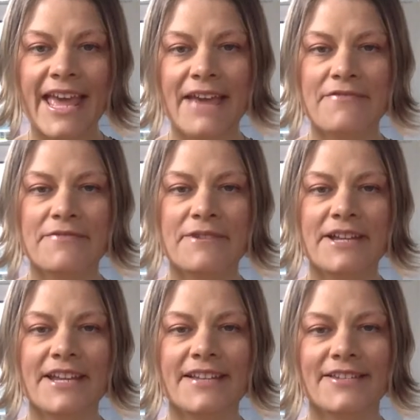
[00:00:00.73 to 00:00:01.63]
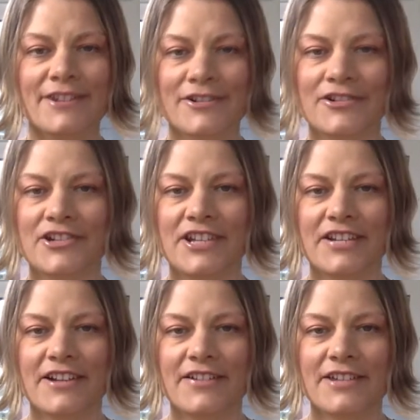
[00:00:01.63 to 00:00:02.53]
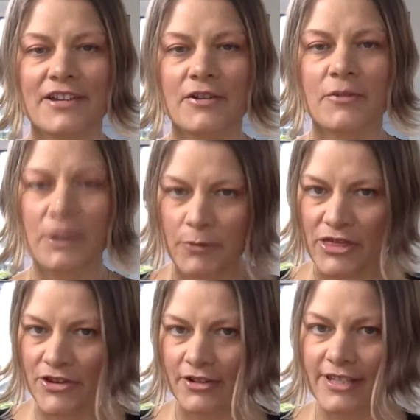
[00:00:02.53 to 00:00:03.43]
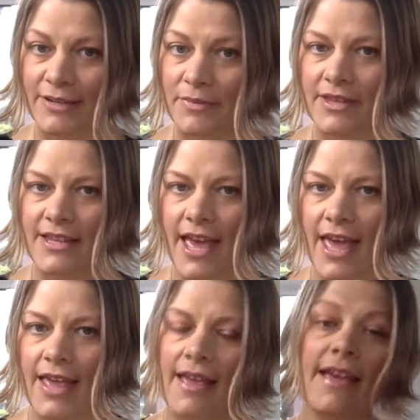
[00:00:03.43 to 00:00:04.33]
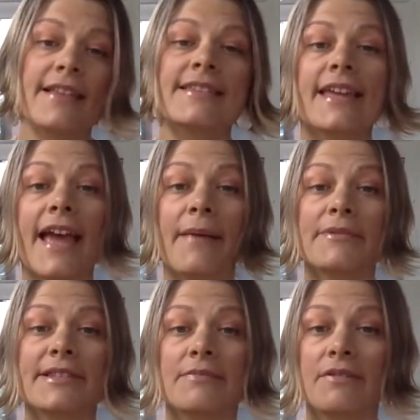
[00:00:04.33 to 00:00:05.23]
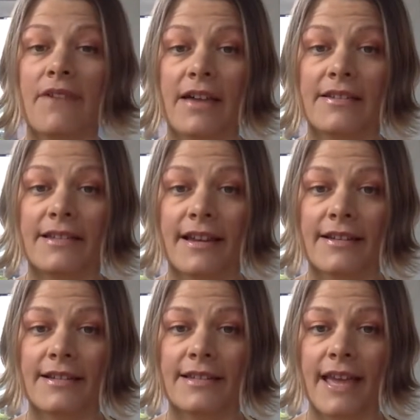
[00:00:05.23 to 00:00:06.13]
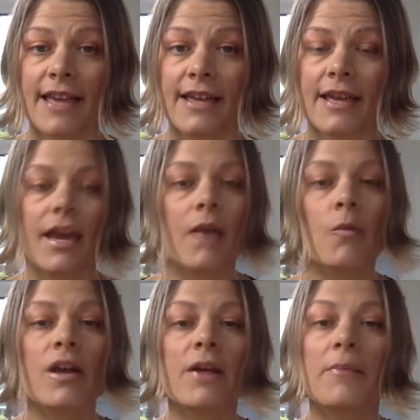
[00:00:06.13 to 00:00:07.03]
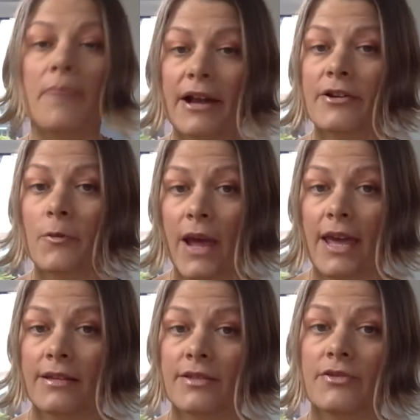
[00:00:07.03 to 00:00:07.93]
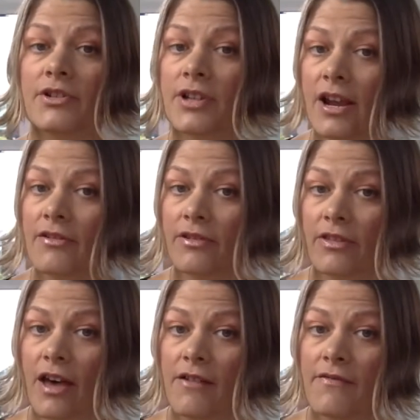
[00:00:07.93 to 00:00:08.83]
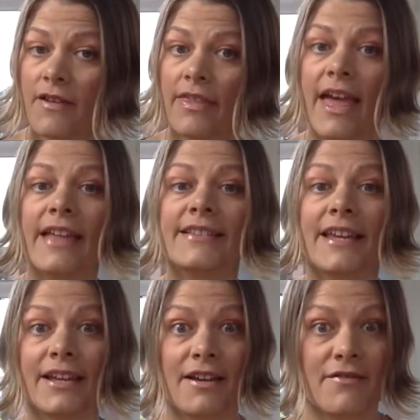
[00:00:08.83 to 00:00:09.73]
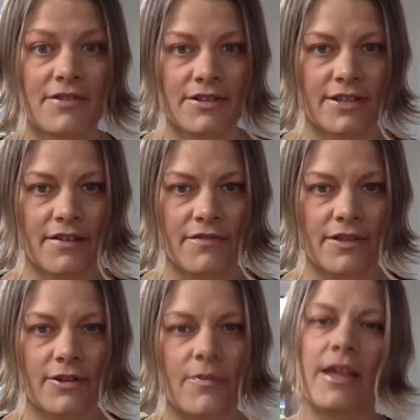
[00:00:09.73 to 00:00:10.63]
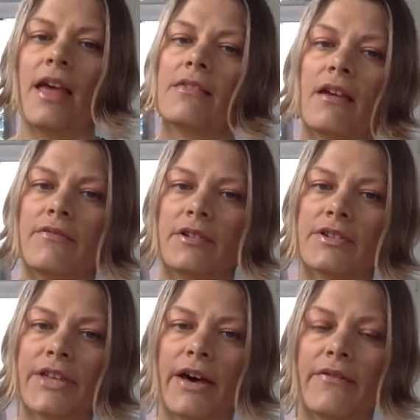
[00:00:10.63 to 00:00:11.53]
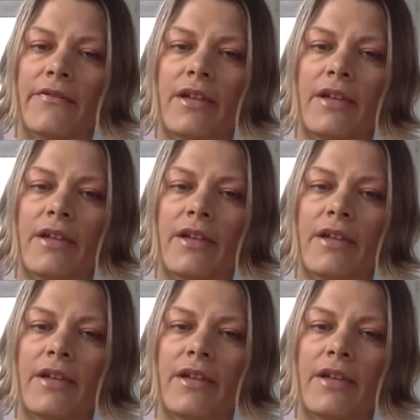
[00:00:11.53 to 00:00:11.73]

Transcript: Hey everybody, it's Dr. Janine Krause here with your tip of the day. Today happens to be Valentine's Day, and what a better way to share the love than take care of yourself a little bit and love yourself.